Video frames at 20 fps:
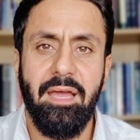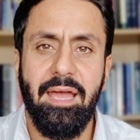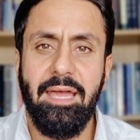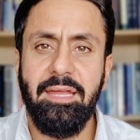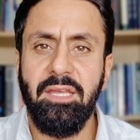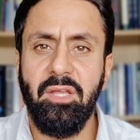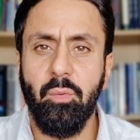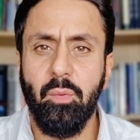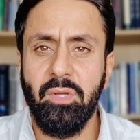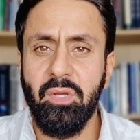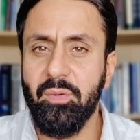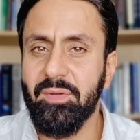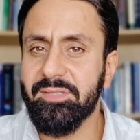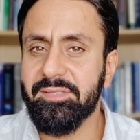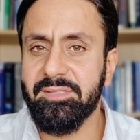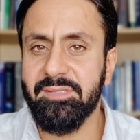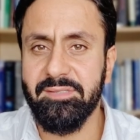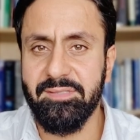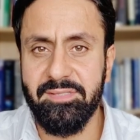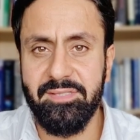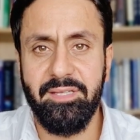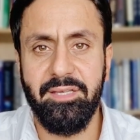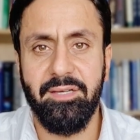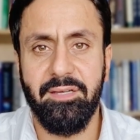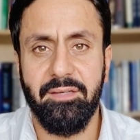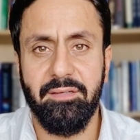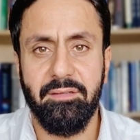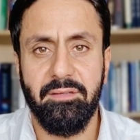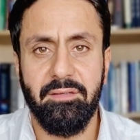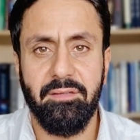Anyone who is
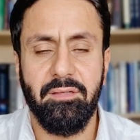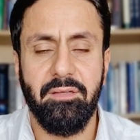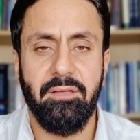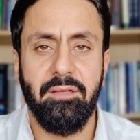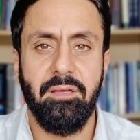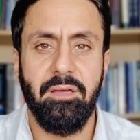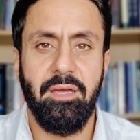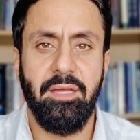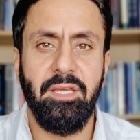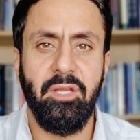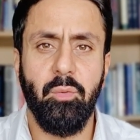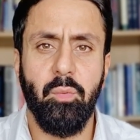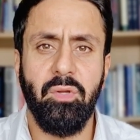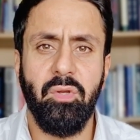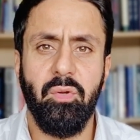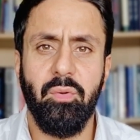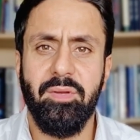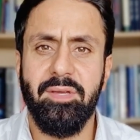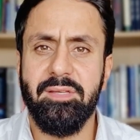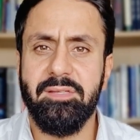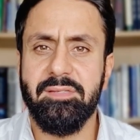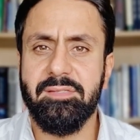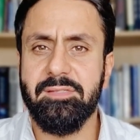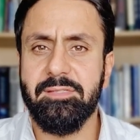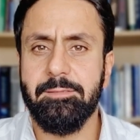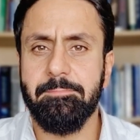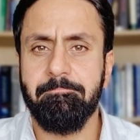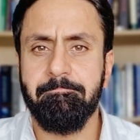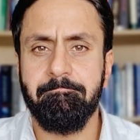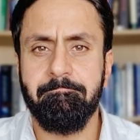sincere, anyone who
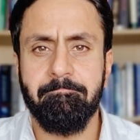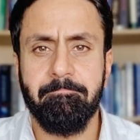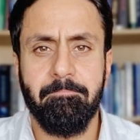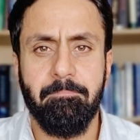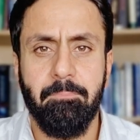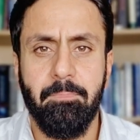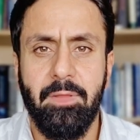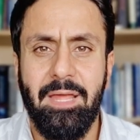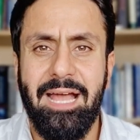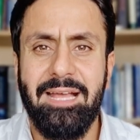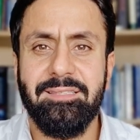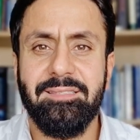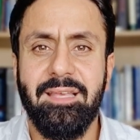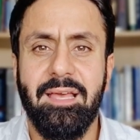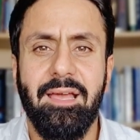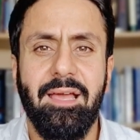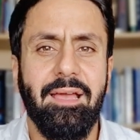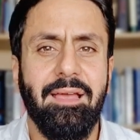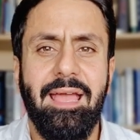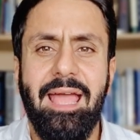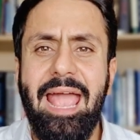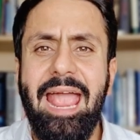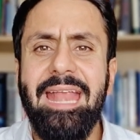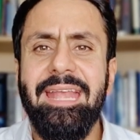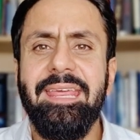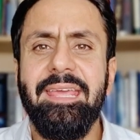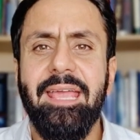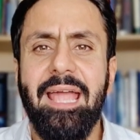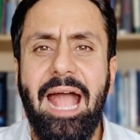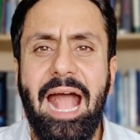is has
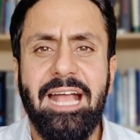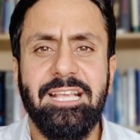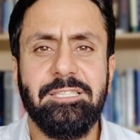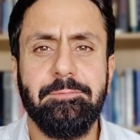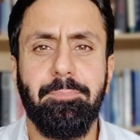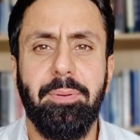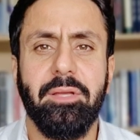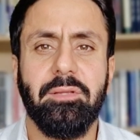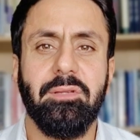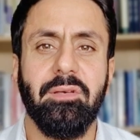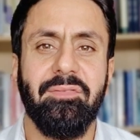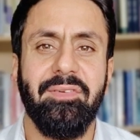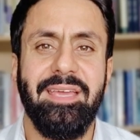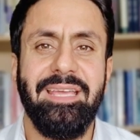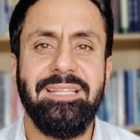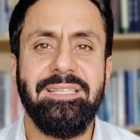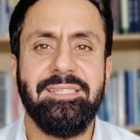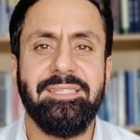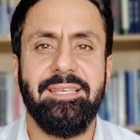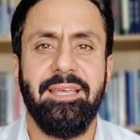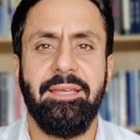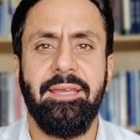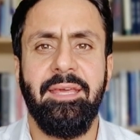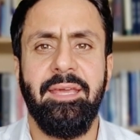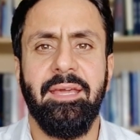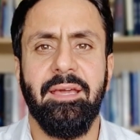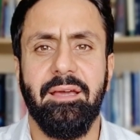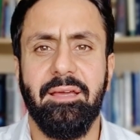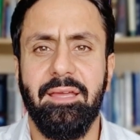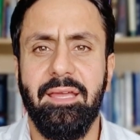any aspect of
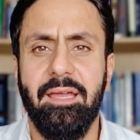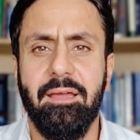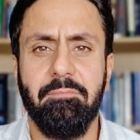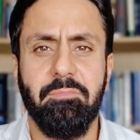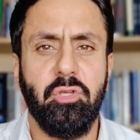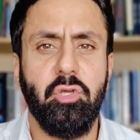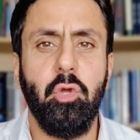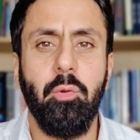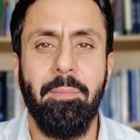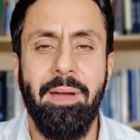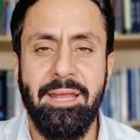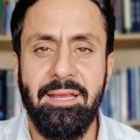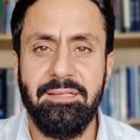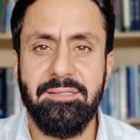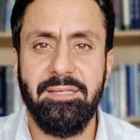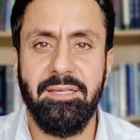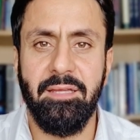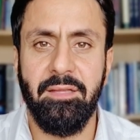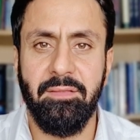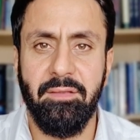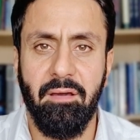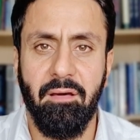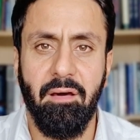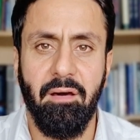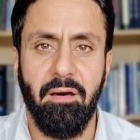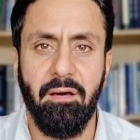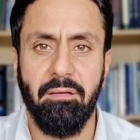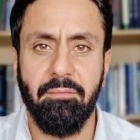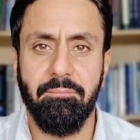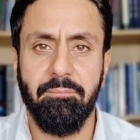insania, humanity in the
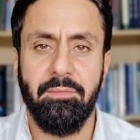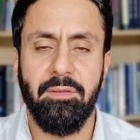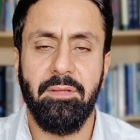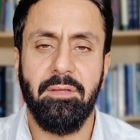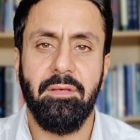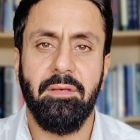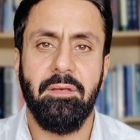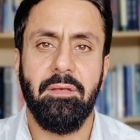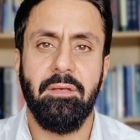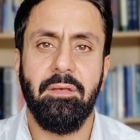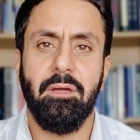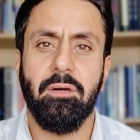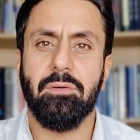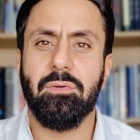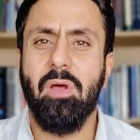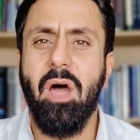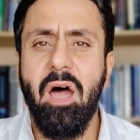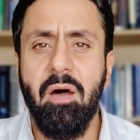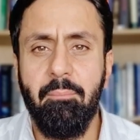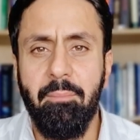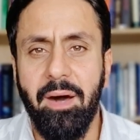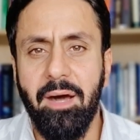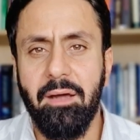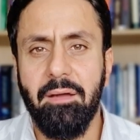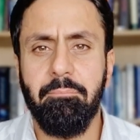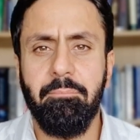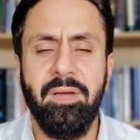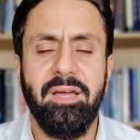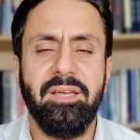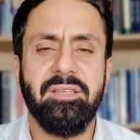heart, rahmah,
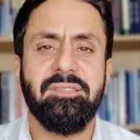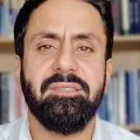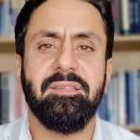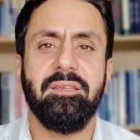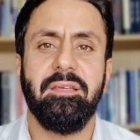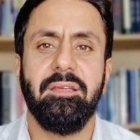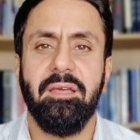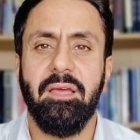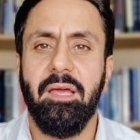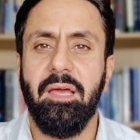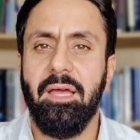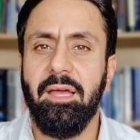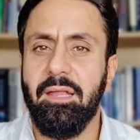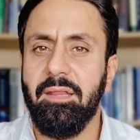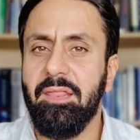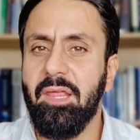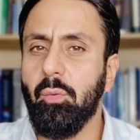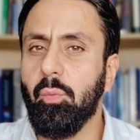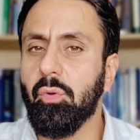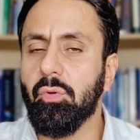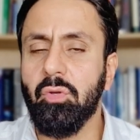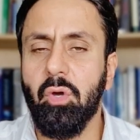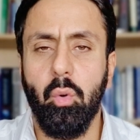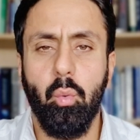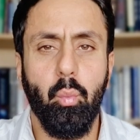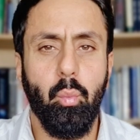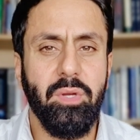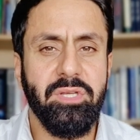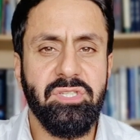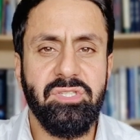mercy, they would
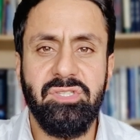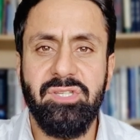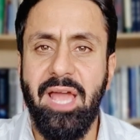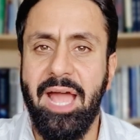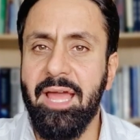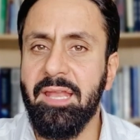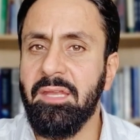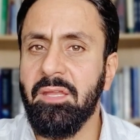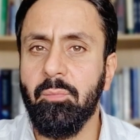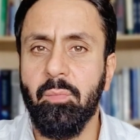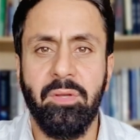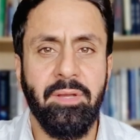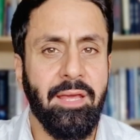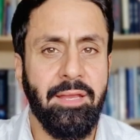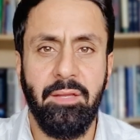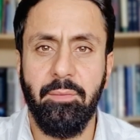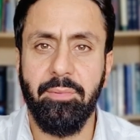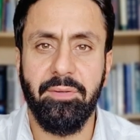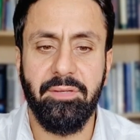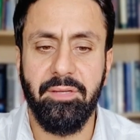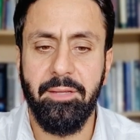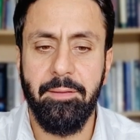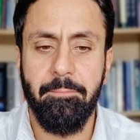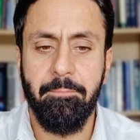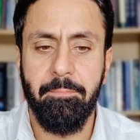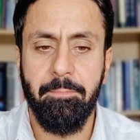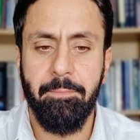not wish Jahannam on anybody.